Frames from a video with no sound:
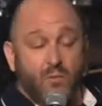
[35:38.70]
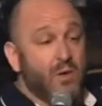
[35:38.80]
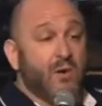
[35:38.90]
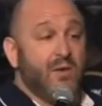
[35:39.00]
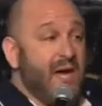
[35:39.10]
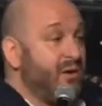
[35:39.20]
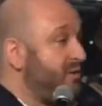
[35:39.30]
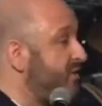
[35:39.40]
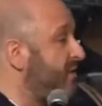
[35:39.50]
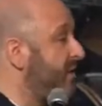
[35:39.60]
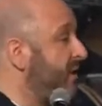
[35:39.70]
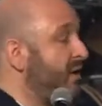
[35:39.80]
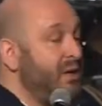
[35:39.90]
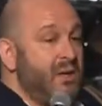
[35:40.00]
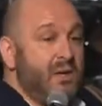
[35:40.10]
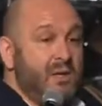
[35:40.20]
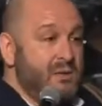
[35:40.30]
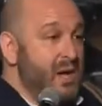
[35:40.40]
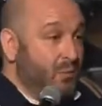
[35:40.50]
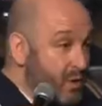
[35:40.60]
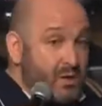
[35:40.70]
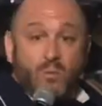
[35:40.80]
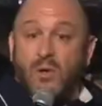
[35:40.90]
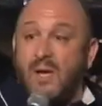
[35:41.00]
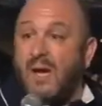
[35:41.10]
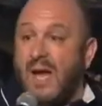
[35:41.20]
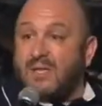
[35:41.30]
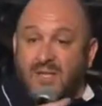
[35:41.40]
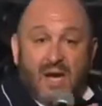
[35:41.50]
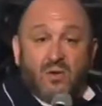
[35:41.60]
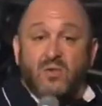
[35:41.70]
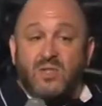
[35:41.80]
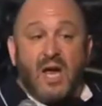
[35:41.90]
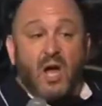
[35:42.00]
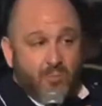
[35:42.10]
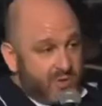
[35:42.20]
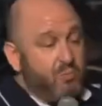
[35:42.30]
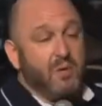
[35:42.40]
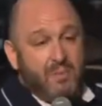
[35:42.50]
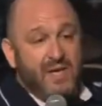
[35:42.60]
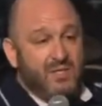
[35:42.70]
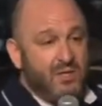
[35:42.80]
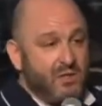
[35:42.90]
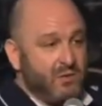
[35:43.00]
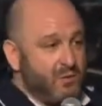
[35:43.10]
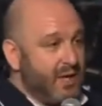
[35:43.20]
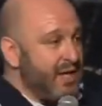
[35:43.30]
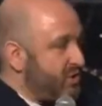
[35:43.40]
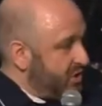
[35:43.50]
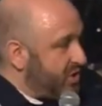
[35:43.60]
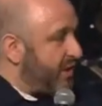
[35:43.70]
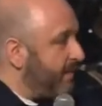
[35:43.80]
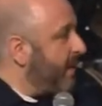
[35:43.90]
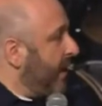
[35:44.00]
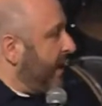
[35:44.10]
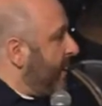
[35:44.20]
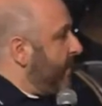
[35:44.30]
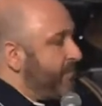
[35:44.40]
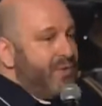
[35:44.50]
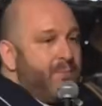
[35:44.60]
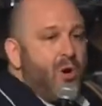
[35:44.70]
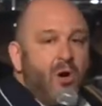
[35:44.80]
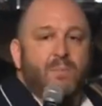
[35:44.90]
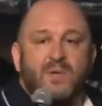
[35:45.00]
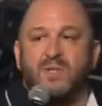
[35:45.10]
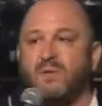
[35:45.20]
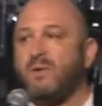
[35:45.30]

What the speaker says: to go to the elders, and we're going to ask the elders to help us bring peace to this relationship. The purpose